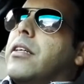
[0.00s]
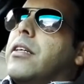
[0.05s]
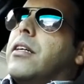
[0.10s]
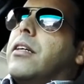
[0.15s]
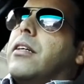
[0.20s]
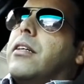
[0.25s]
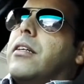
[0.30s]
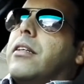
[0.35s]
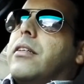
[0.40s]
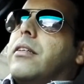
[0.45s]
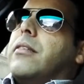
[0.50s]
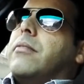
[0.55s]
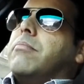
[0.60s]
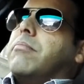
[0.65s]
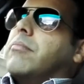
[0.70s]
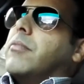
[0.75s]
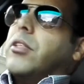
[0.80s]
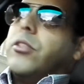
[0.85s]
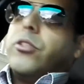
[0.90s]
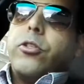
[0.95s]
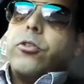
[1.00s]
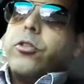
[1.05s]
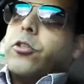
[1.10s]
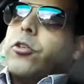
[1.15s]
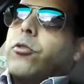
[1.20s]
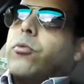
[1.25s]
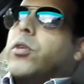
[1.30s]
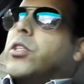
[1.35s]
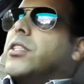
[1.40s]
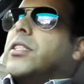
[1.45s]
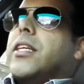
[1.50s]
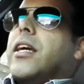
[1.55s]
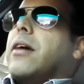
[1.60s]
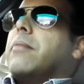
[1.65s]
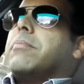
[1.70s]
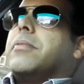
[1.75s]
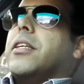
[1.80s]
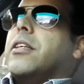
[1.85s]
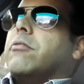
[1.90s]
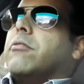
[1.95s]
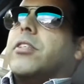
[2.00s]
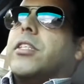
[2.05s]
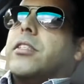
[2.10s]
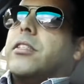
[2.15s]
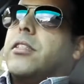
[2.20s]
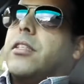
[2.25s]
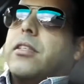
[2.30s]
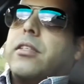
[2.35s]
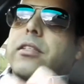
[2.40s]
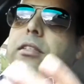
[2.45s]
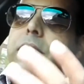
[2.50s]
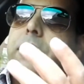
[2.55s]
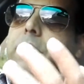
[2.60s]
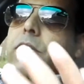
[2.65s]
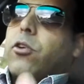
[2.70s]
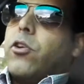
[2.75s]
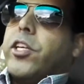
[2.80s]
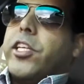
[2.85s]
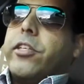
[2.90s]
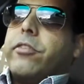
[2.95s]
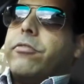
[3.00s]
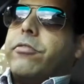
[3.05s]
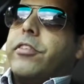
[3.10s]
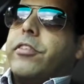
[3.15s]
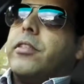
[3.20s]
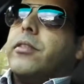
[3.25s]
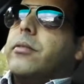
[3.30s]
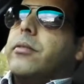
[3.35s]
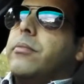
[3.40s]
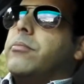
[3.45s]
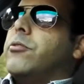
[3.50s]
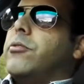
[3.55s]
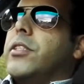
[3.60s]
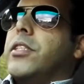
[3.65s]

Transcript: Uh, don't know what's happening with the lawyer firms,